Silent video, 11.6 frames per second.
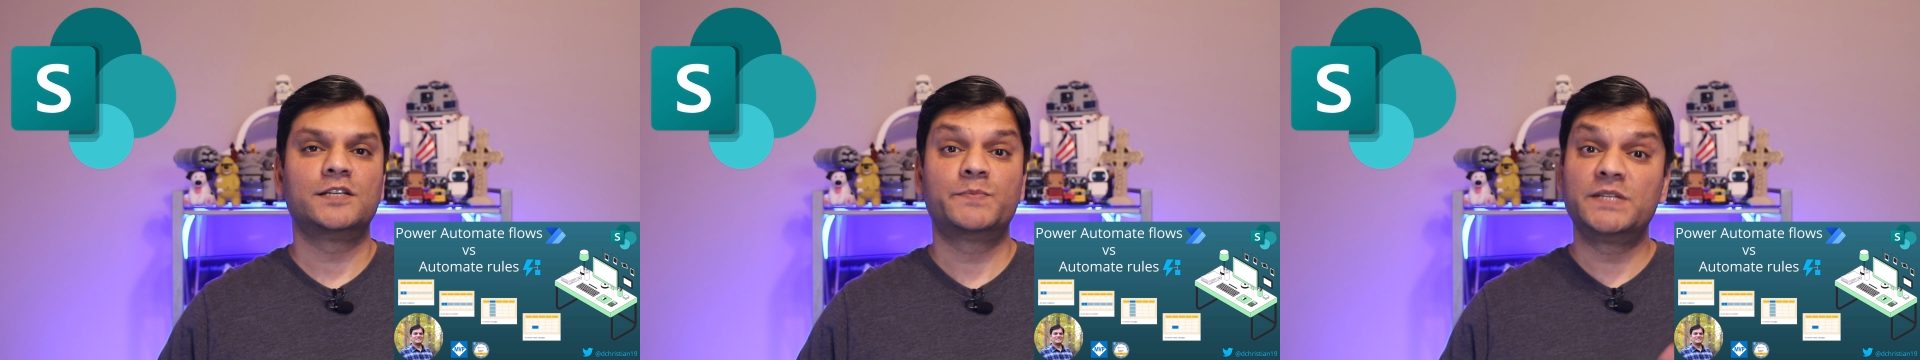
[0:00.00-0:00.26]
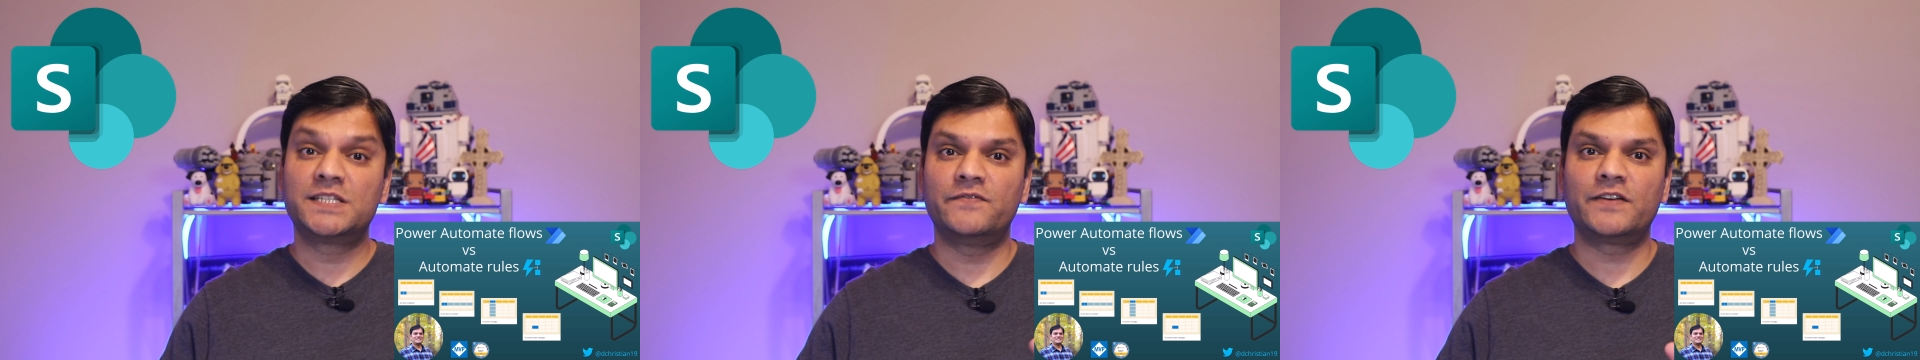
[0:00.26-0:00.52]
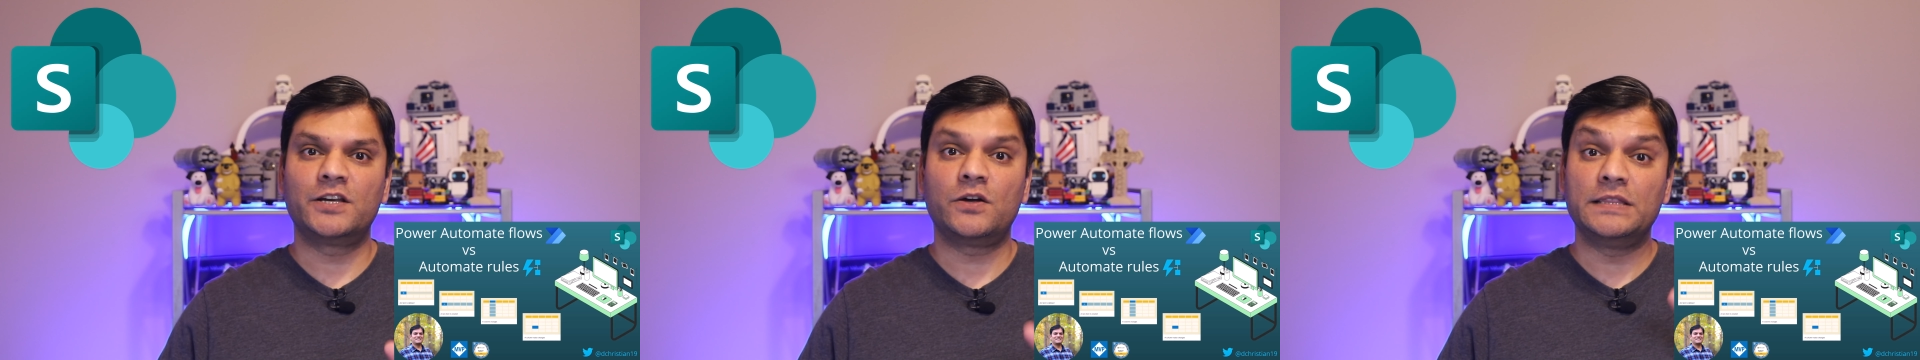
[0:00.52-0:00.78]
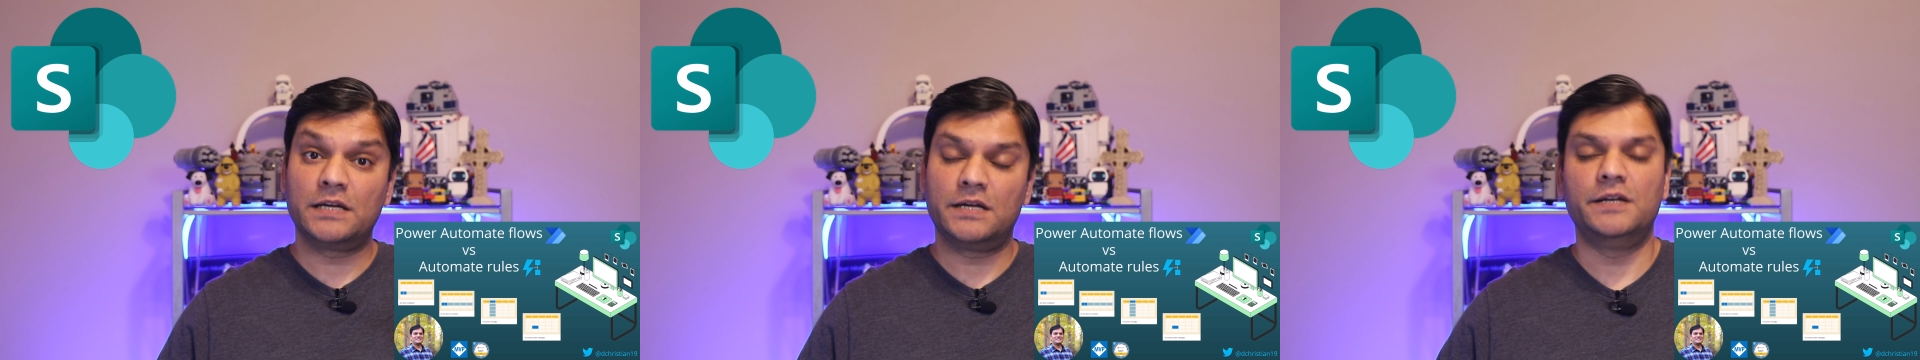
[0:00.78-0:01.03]
specifically
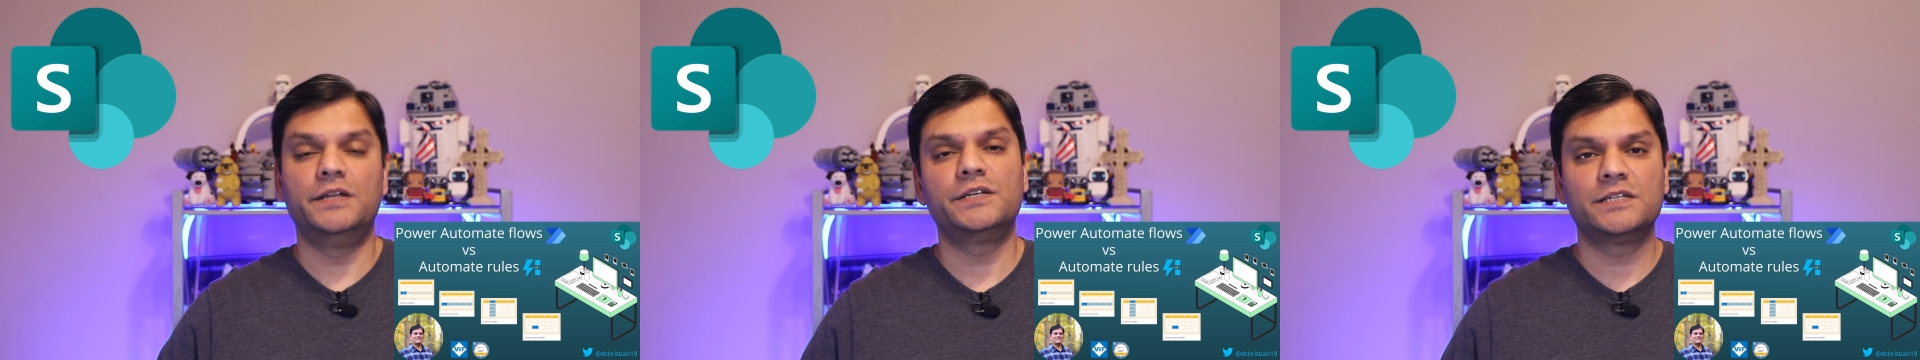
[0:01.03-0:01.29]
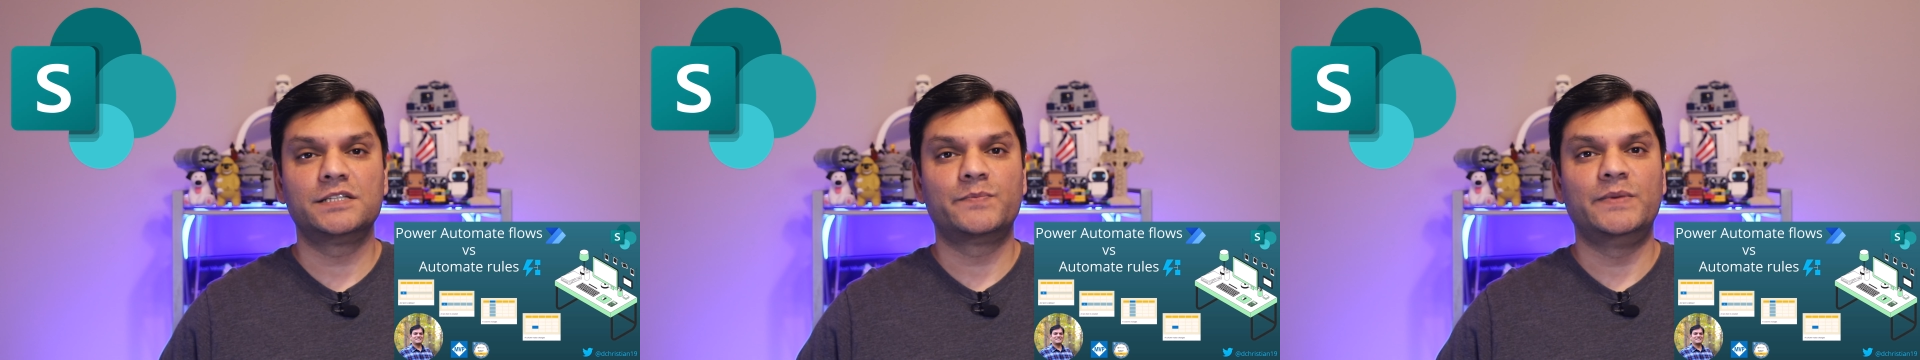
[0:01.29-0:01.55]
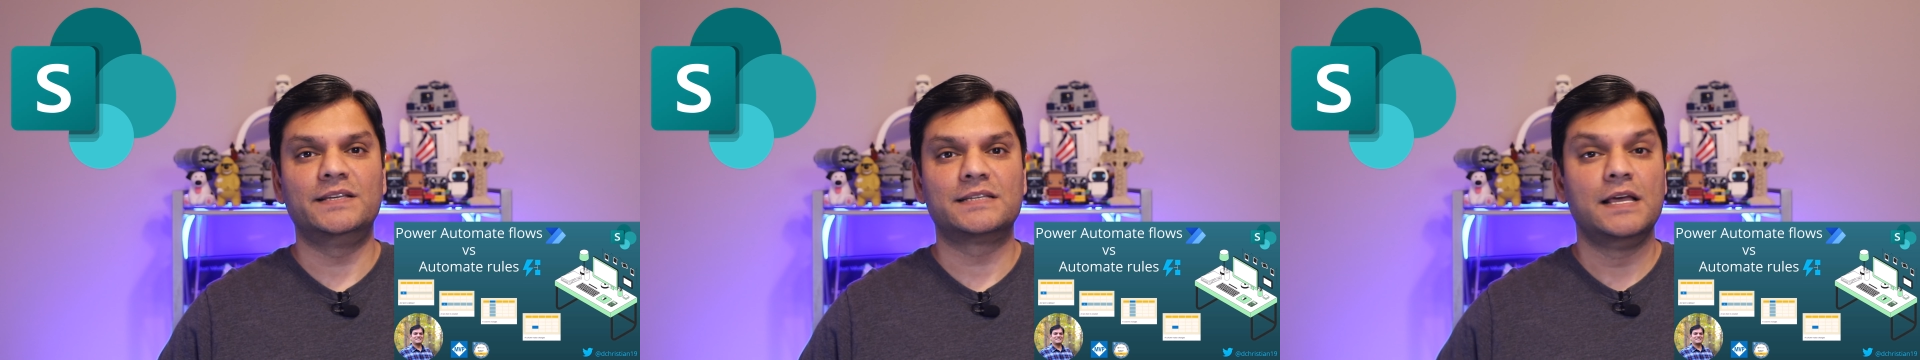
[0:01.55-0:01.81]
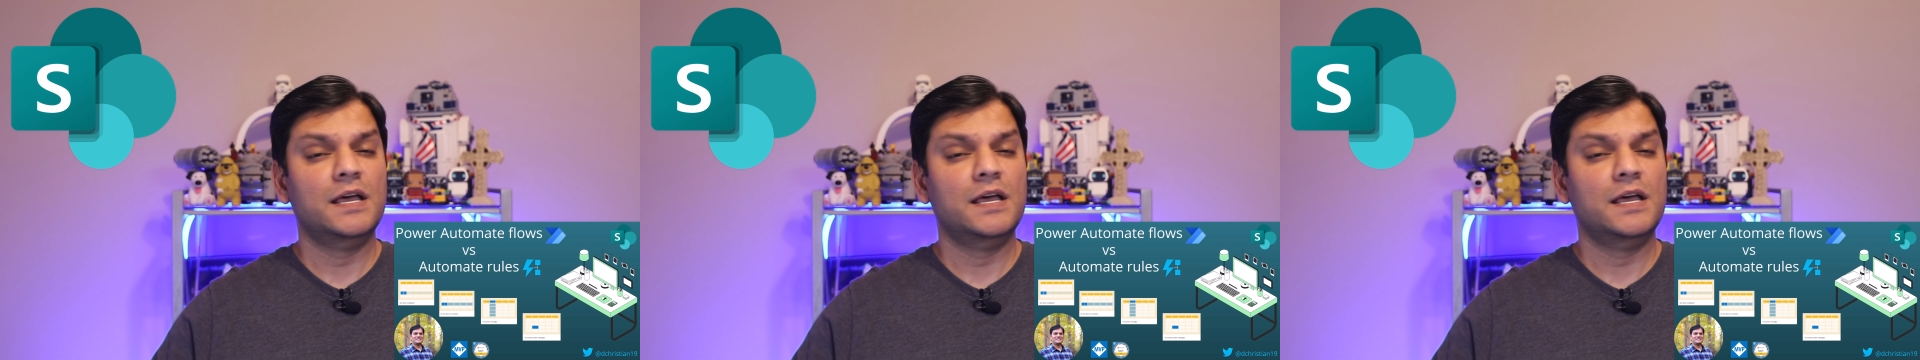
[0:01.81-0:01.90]
on the conditions piece,